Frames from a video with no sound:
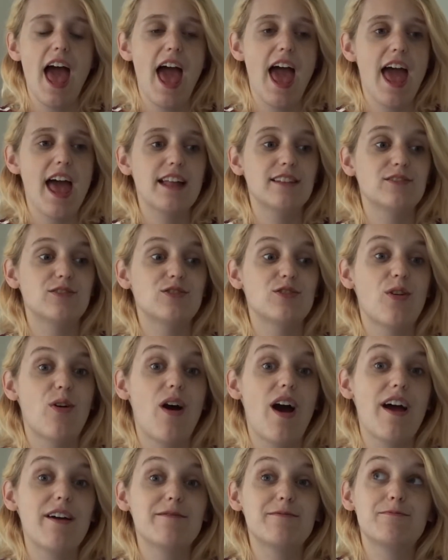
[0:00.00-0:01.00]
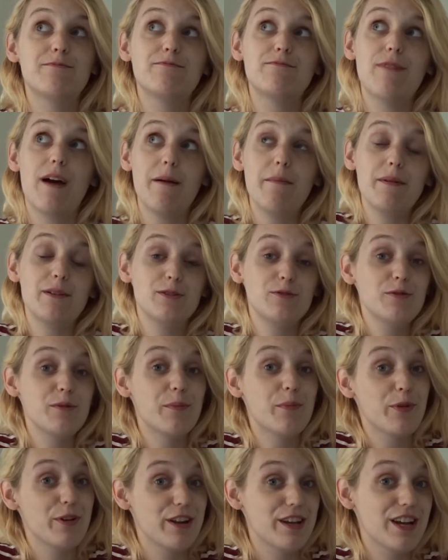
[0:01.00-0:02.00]
and so I've been
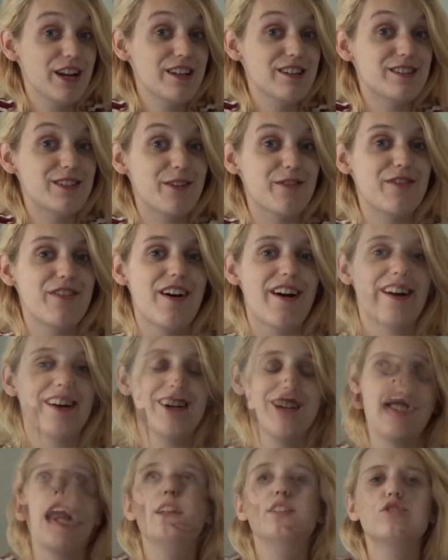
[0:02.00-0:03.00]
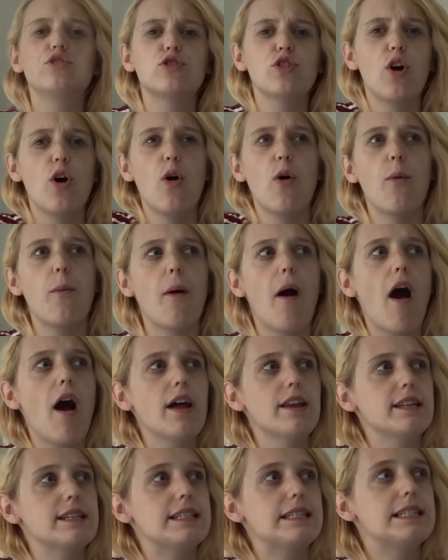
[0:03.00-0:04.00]
doing pretty good so far. And so
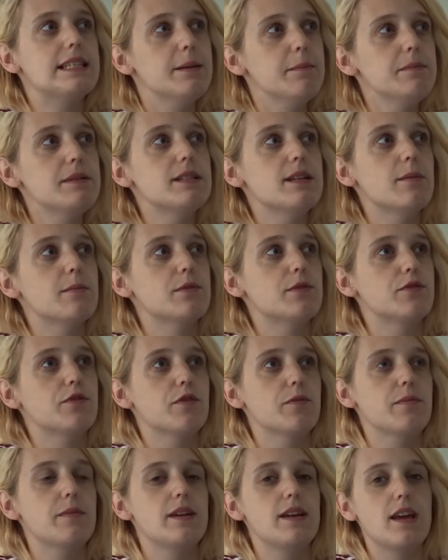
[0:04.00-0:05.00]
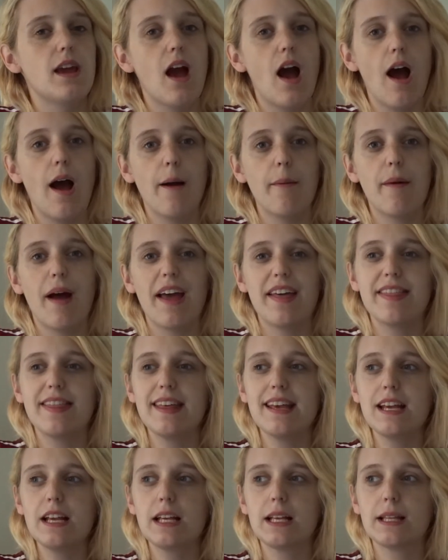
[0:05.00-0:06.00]
on the symptoms for me, I
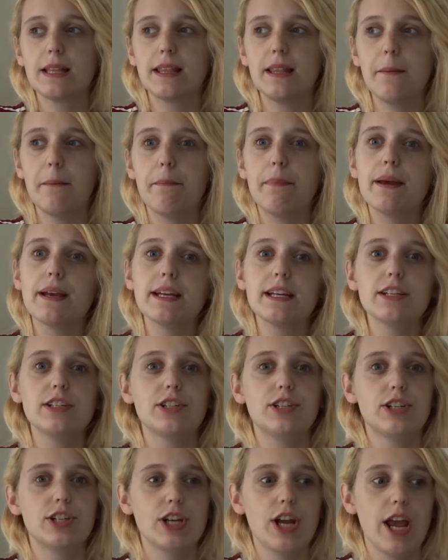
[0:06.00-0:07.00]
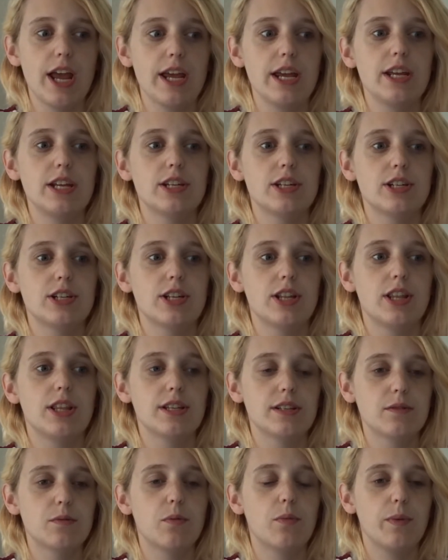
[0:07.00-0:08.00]
think the biggest change
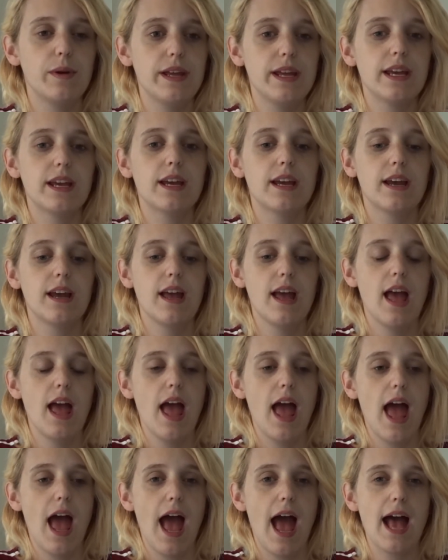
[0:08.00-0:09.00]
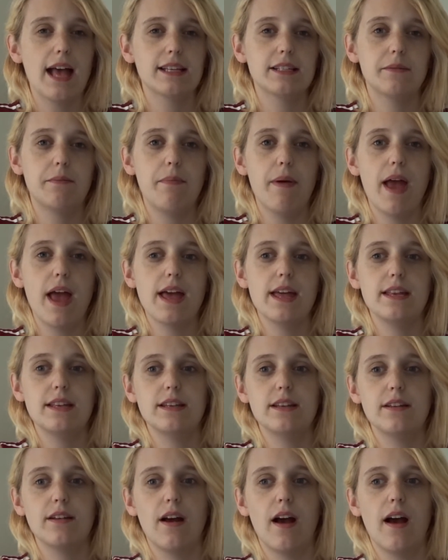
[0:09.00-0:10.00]
this week has
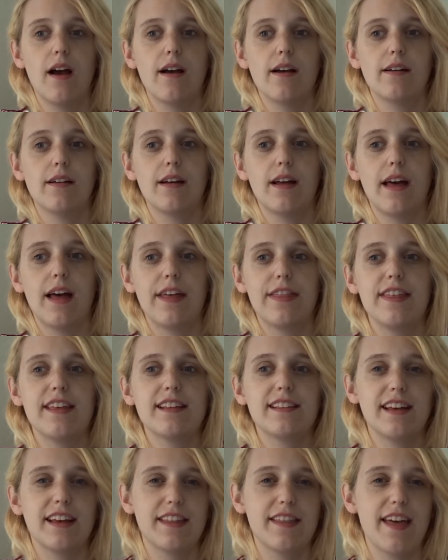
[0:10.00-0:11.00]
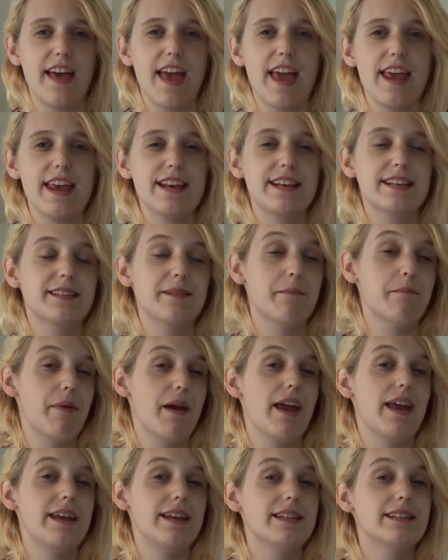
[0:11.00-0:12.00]
been, I think like the aches
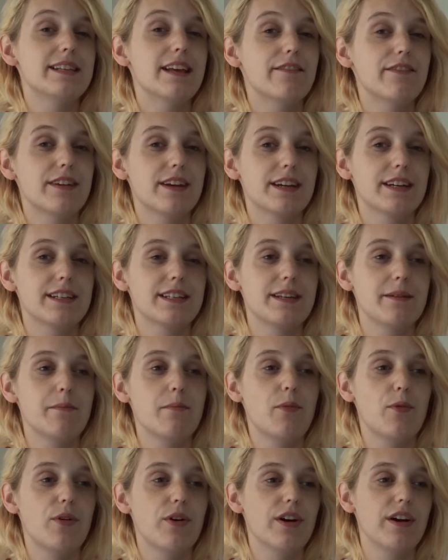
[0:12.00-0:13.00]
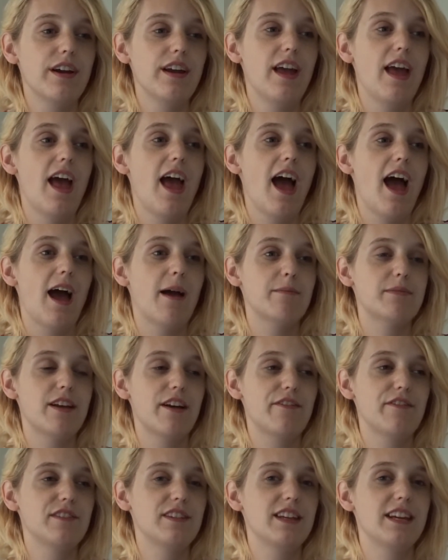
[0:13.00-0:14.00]
pains have kicked in more. I'm
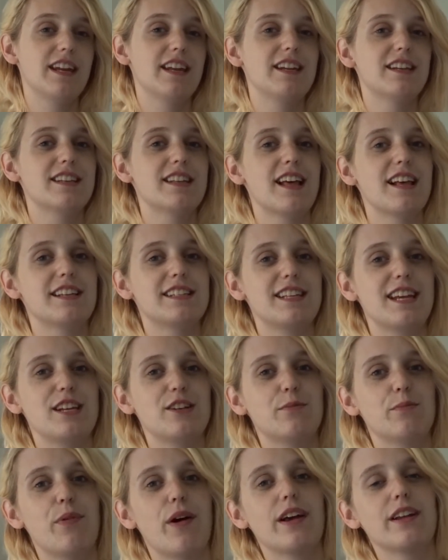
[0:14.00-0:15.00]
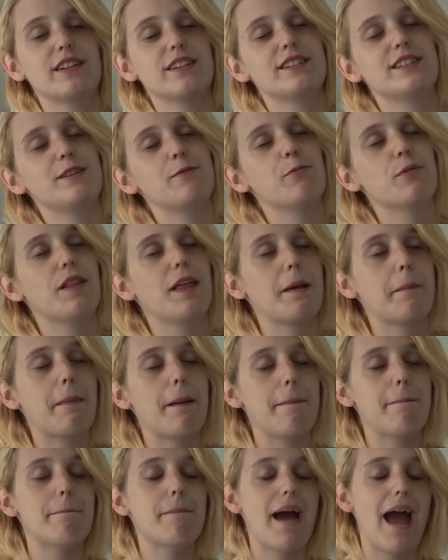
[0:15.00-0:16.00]
definitely getting to that stage in pregnancy where like
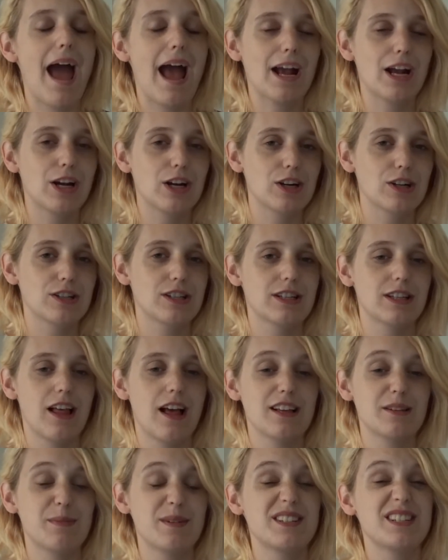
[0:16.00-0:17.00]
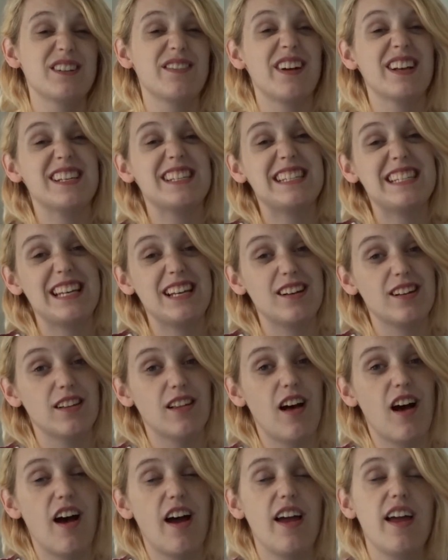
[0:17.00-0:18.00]
my back hurts a lot, especially if I sit a
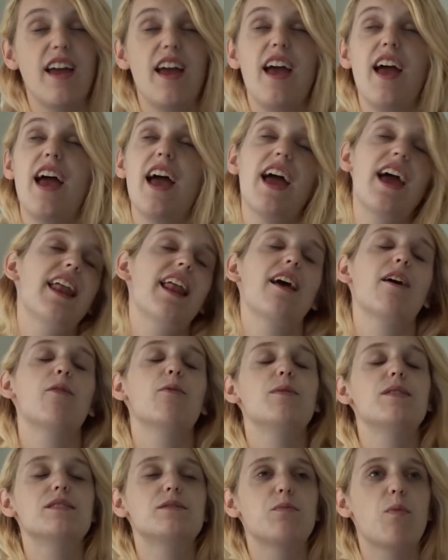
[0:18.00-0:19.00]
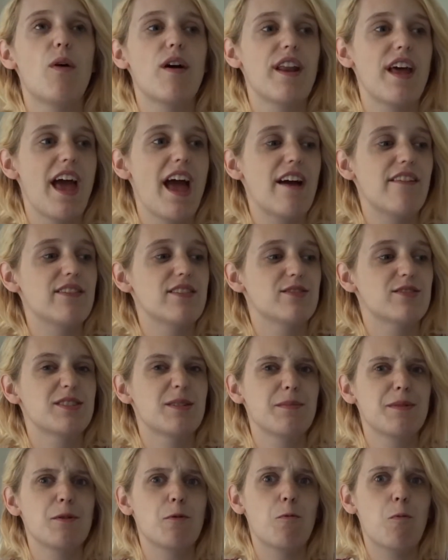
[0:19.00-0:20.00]
lot. And I always want to have either
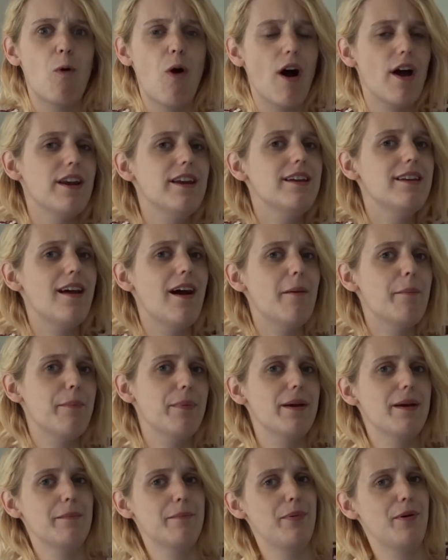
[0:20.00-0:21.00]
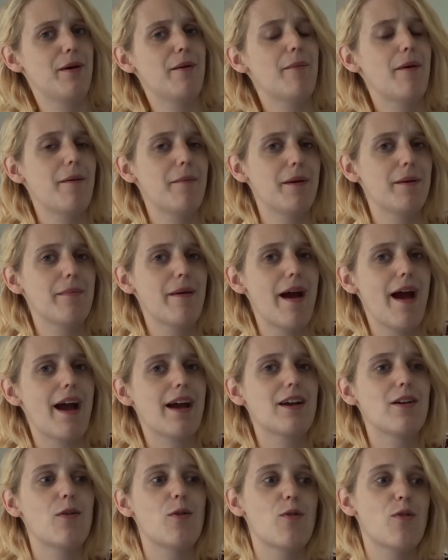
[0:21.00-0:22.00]
something wadded up and put on my
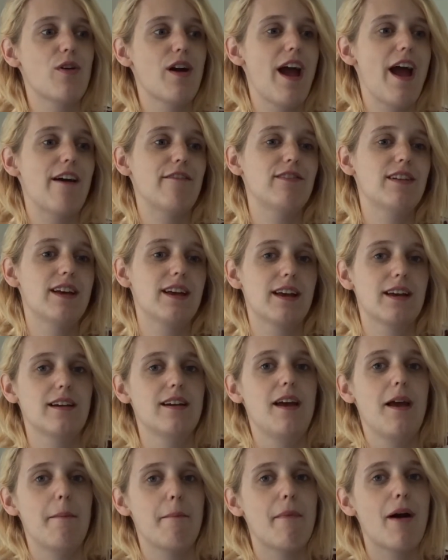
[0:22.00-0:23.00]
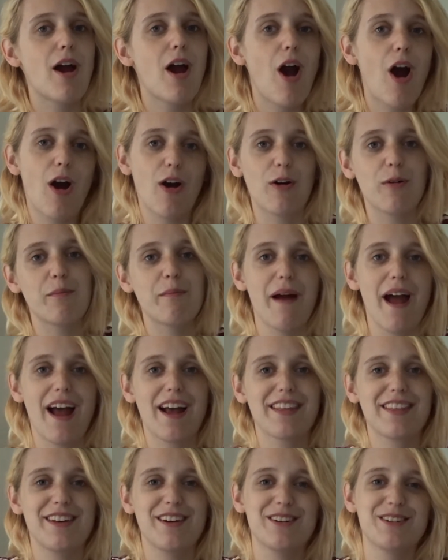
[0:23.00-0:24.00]
back, or have like my arm
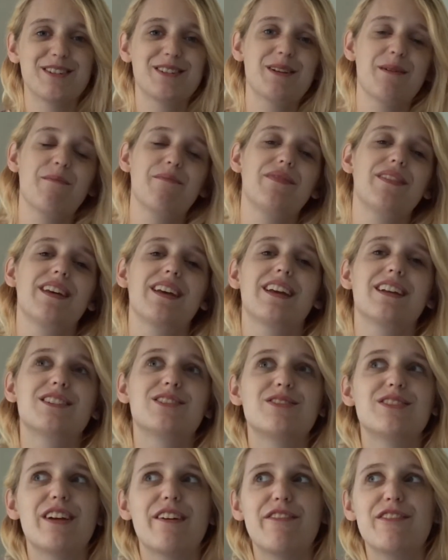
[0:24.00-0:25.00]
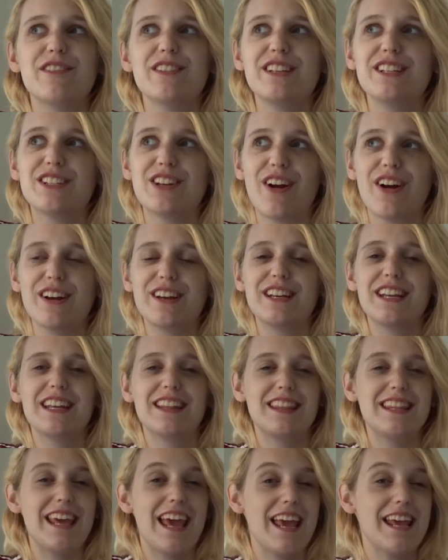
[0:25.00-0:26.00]
back there or something. And so definitely starting to
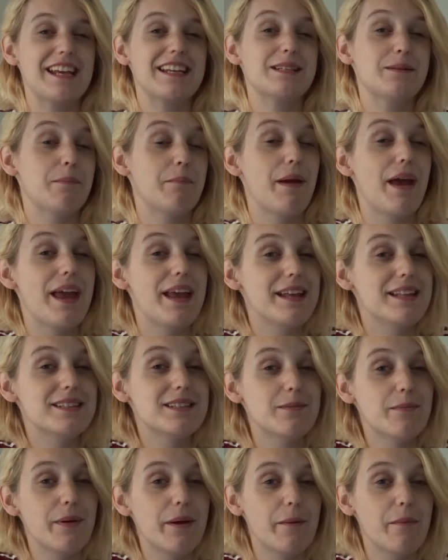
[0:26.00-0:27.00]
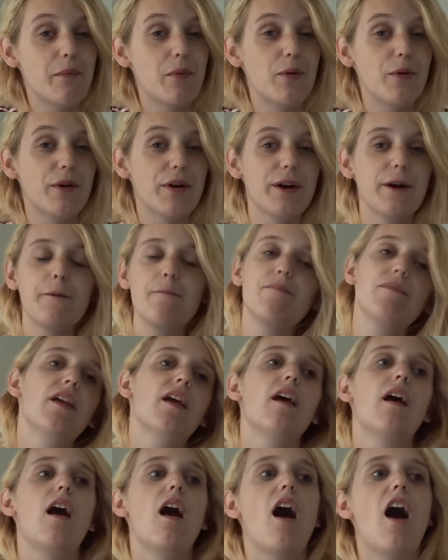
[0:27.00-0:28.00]
get the aches and pains a bit more.
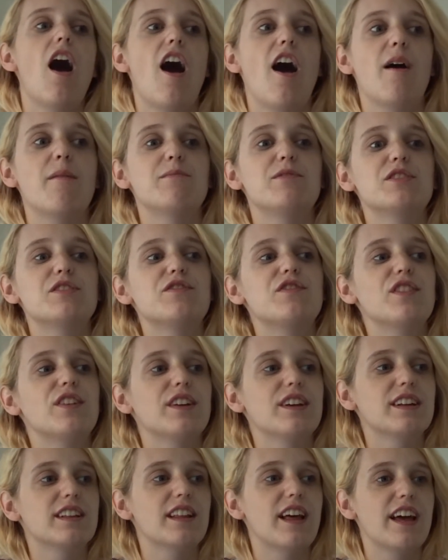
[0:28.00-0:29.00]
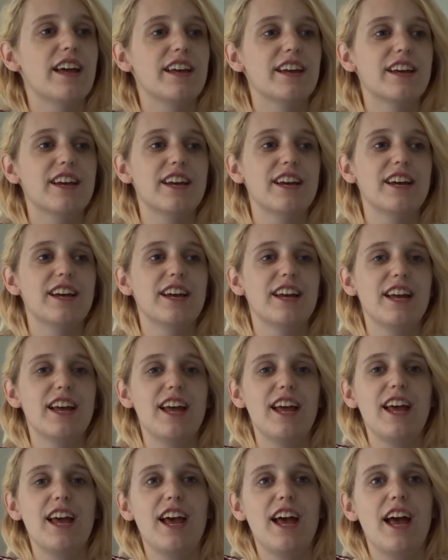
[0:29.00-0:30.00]
Just feeling like
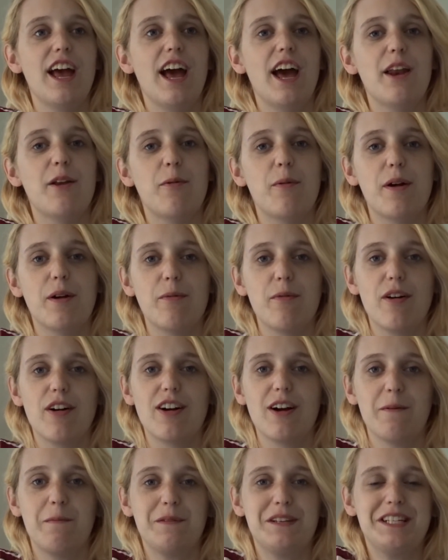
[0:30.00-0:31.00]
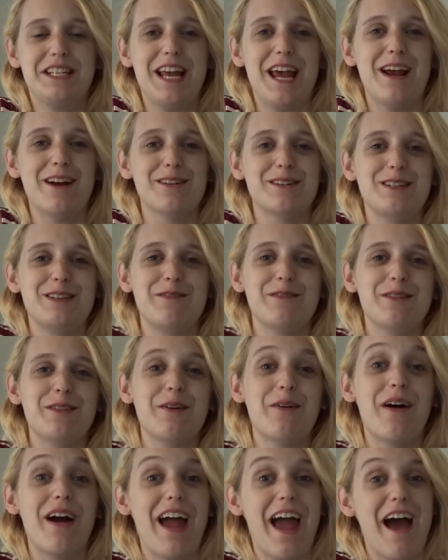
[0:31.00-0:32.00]
I don't want to walk up the stairs even
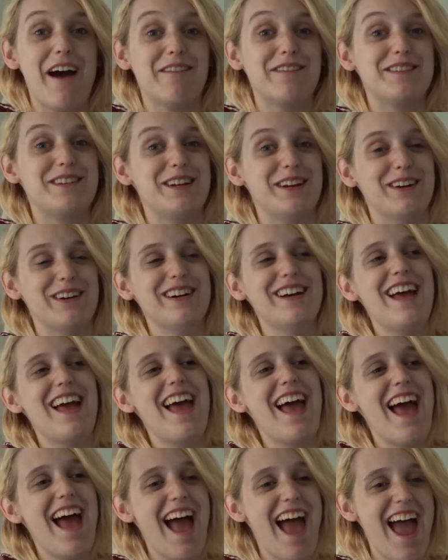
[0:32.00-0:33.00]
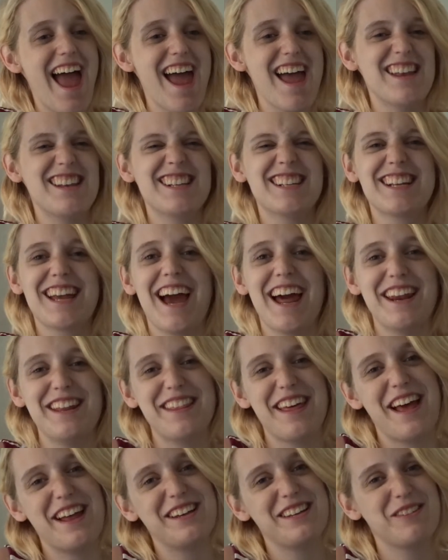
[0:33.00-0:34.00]
though I have to. And just kind
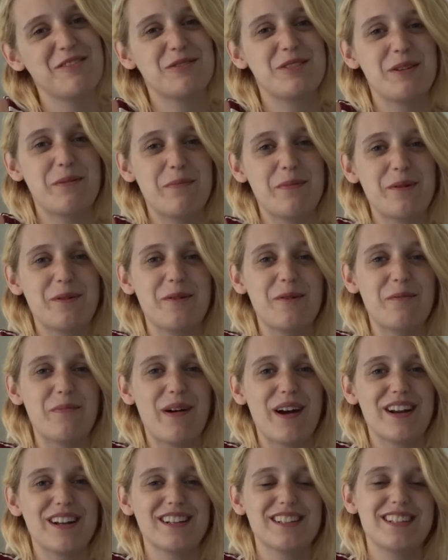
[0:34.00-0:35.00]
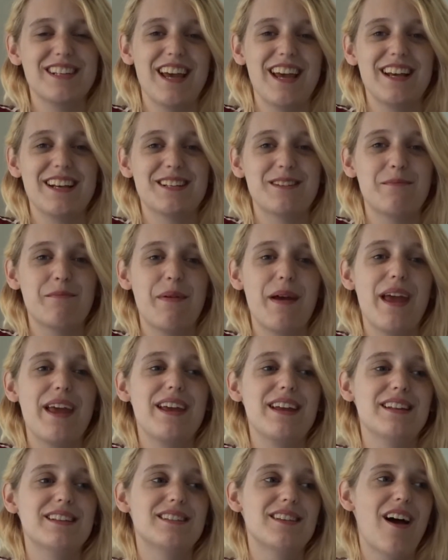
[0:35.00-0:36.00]
of those typical pregnancy aches and
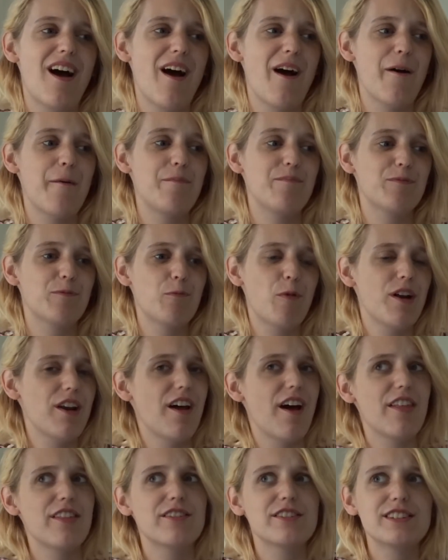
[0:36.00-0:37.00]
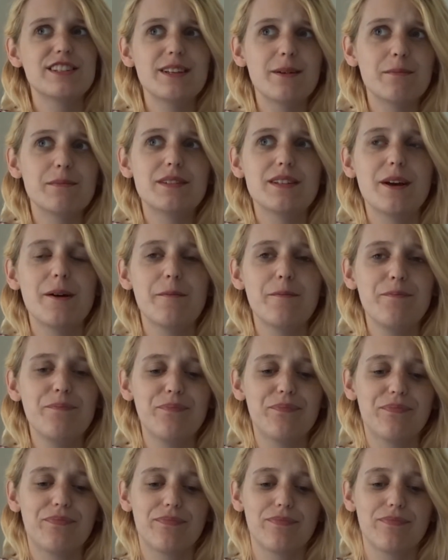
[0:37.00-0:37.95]
pains. One other symptom